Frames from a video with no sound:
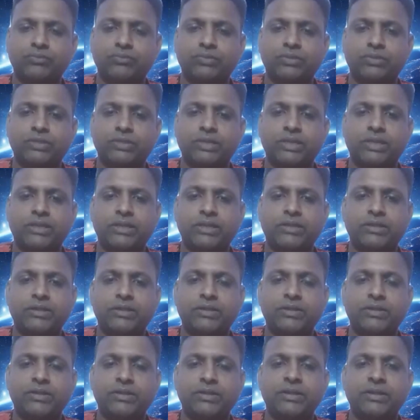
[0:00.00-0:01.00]
okay,
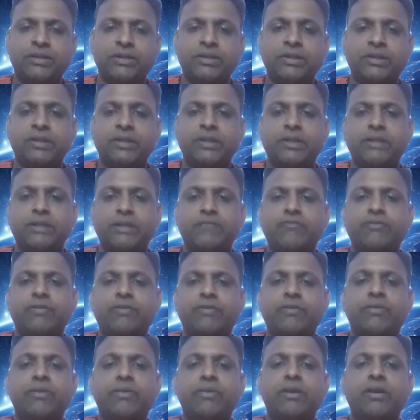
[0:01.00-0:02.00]
in
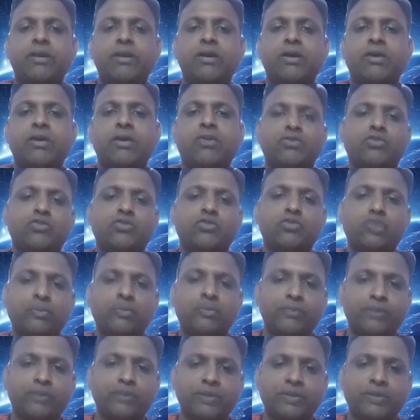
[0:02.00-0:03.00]
female
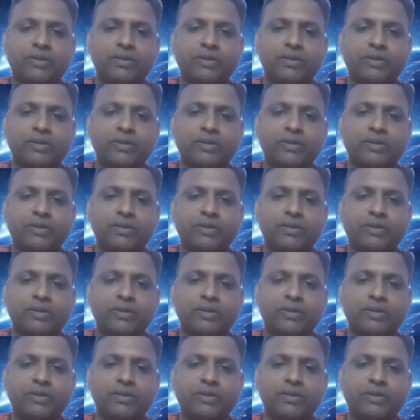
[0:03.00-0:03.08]
horoscope,